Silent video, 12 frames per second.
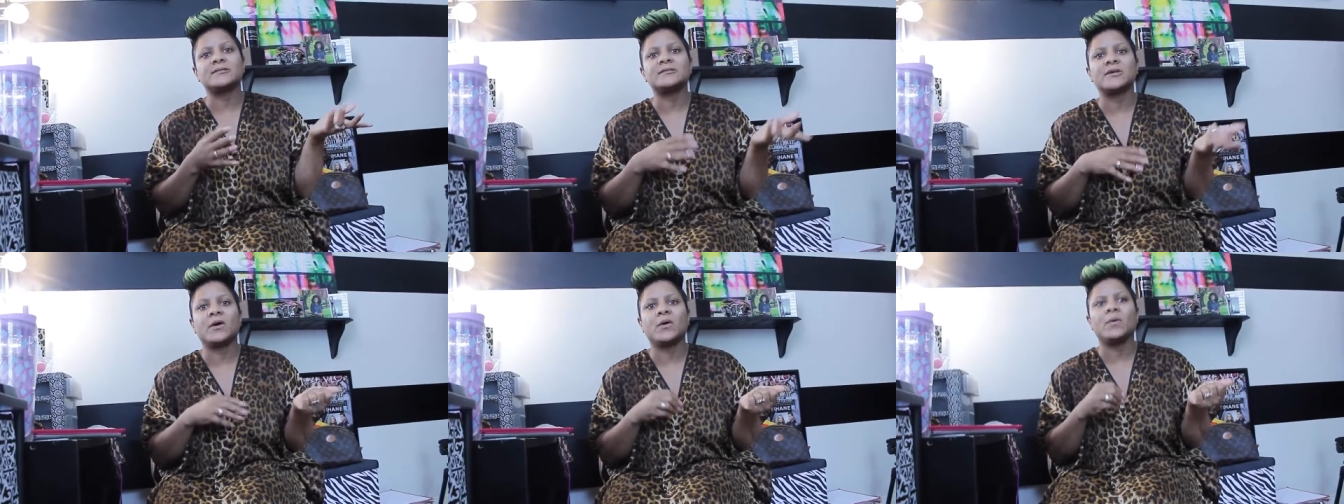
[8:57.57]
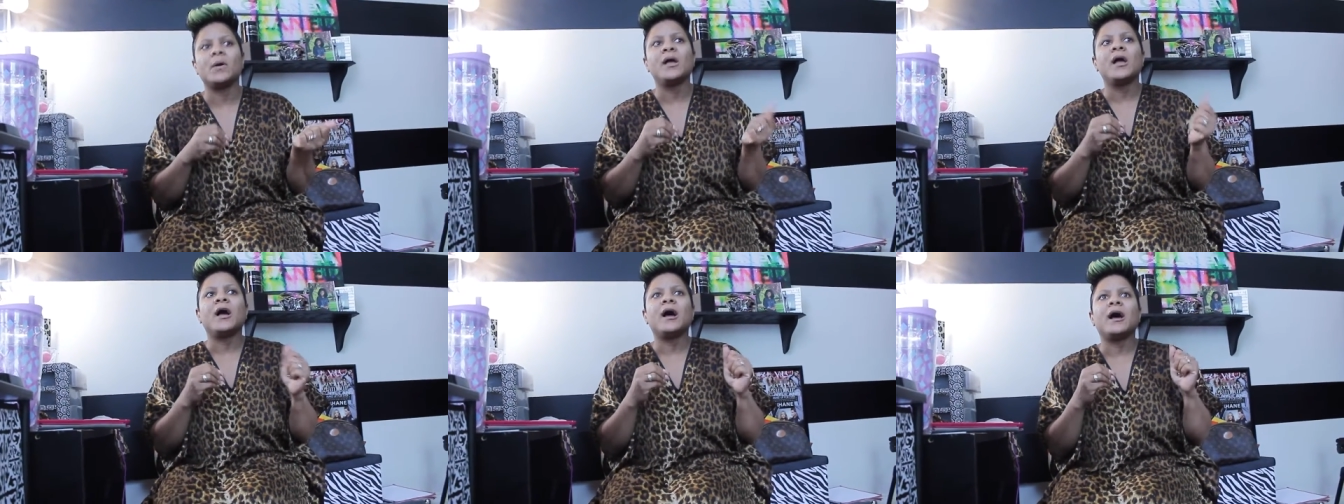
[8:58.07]
So
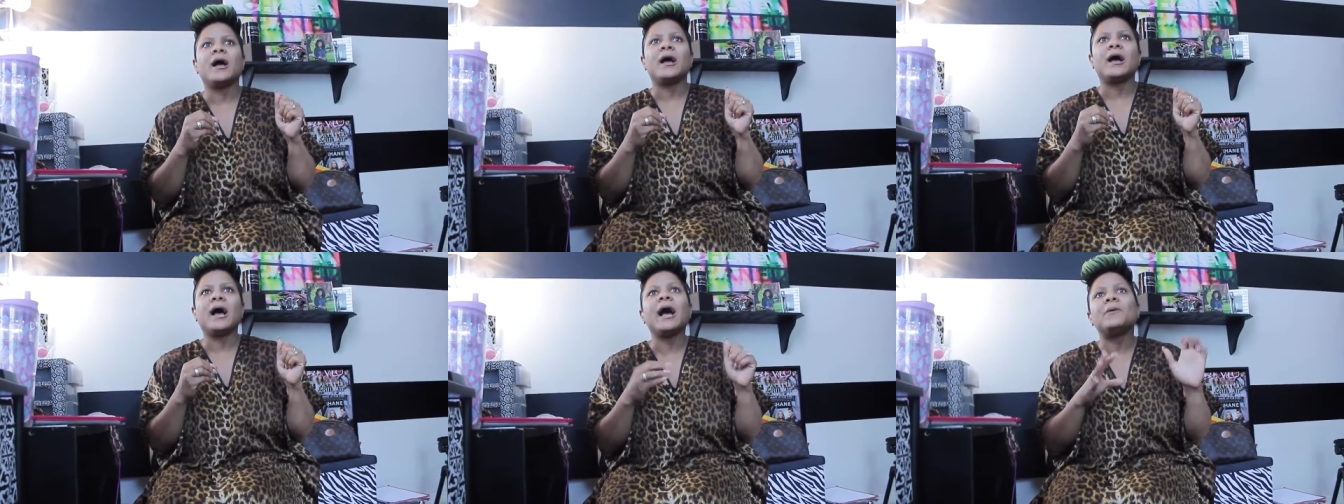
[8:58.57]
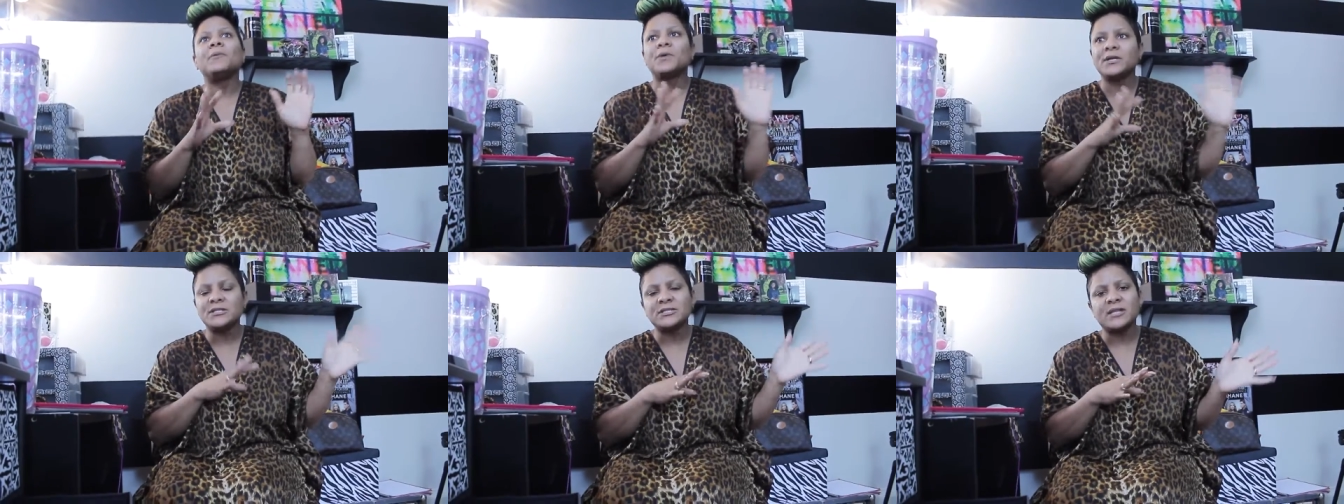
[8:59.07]
I
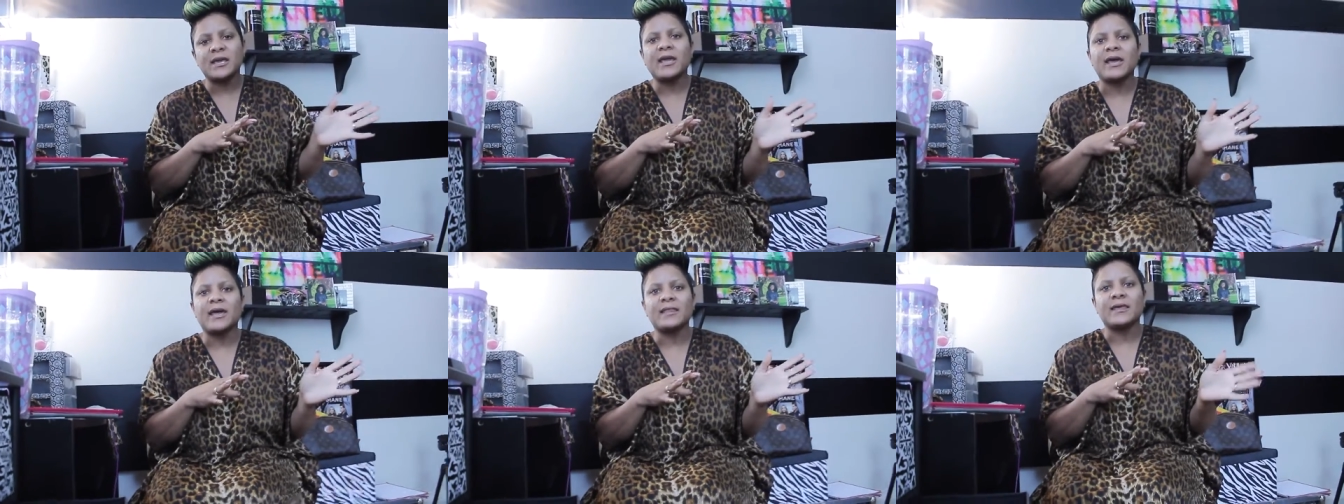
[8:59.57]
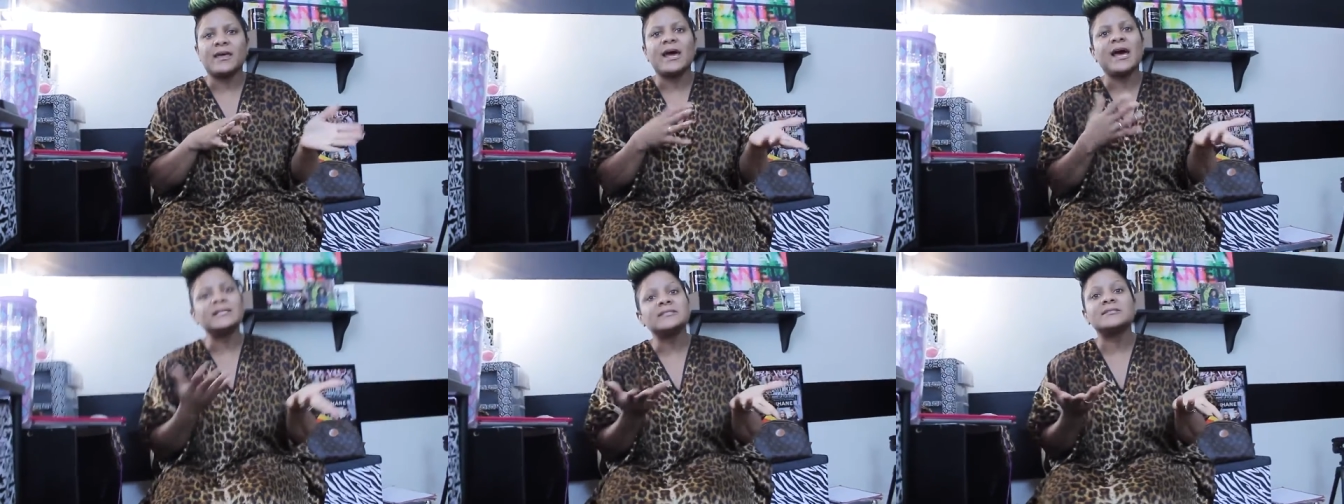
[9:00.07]
wish they had that.
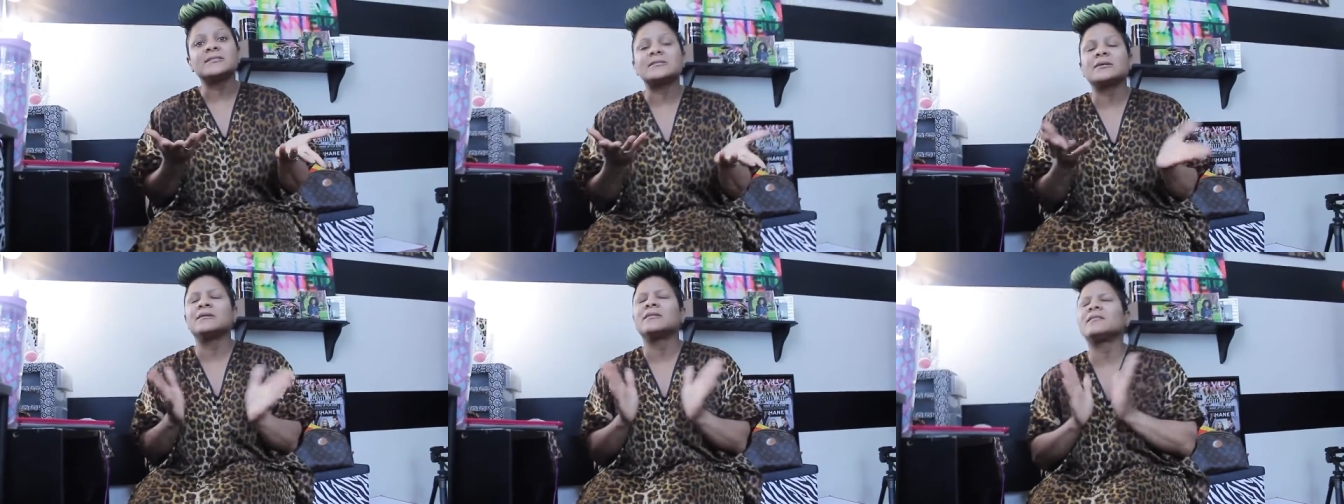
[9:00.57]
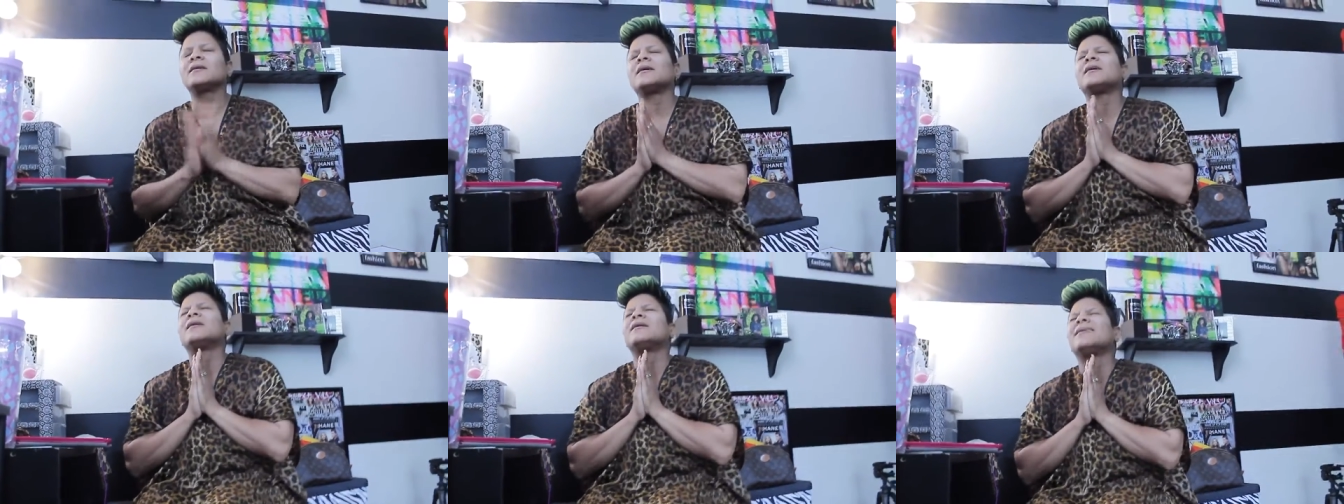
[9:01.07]
I just
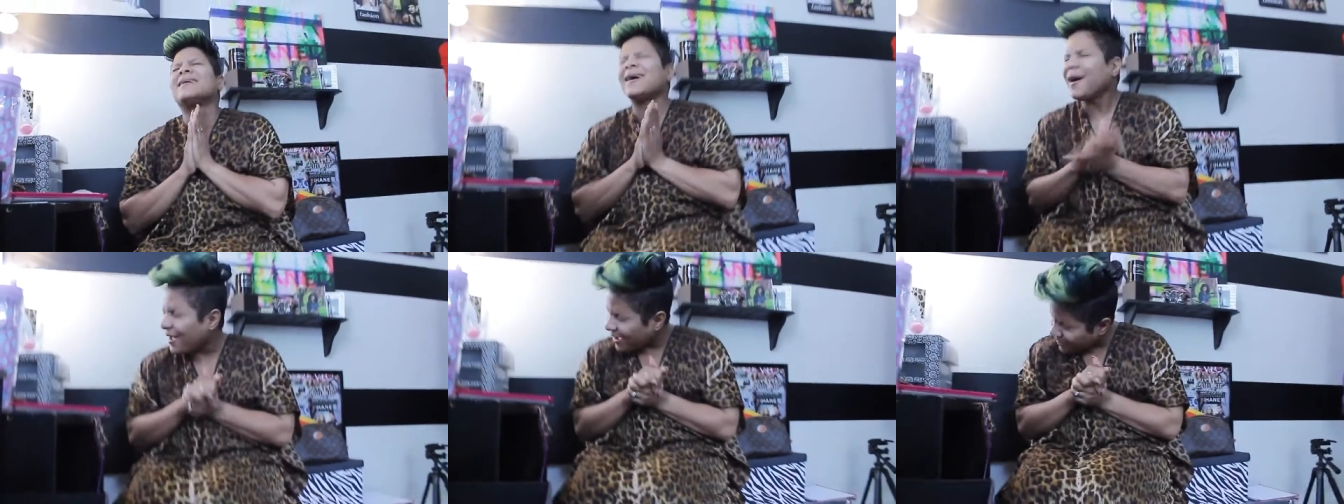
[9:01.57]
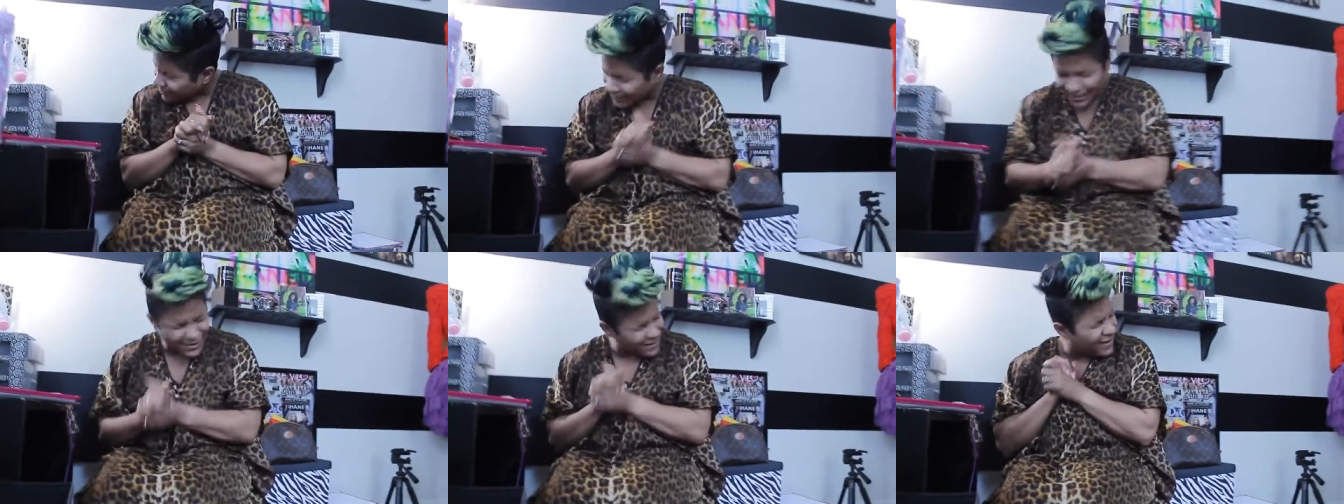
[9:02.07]
thank God,
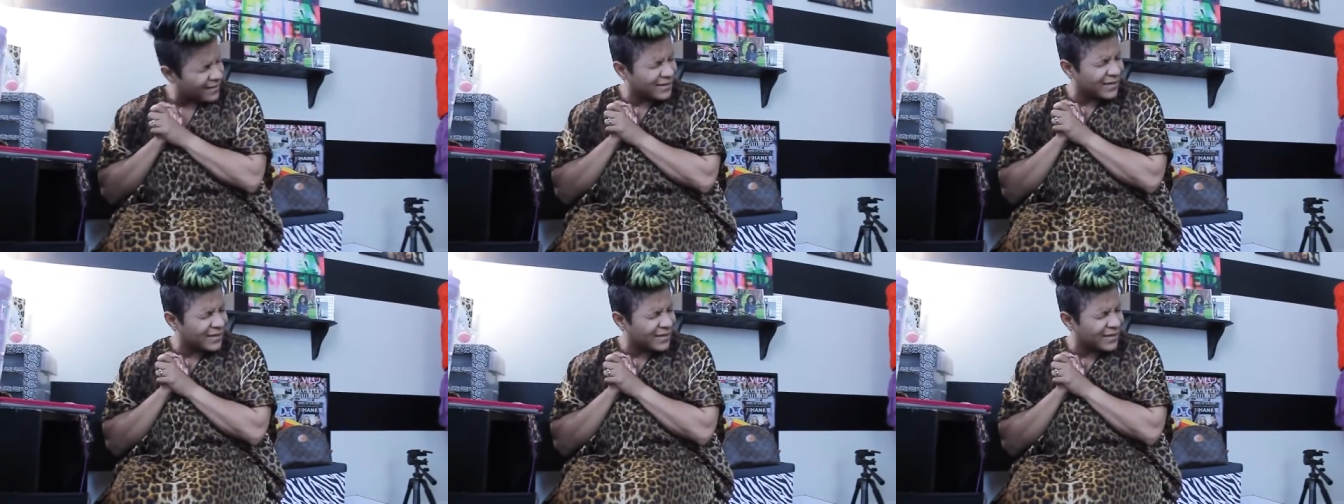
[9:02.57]
thank God.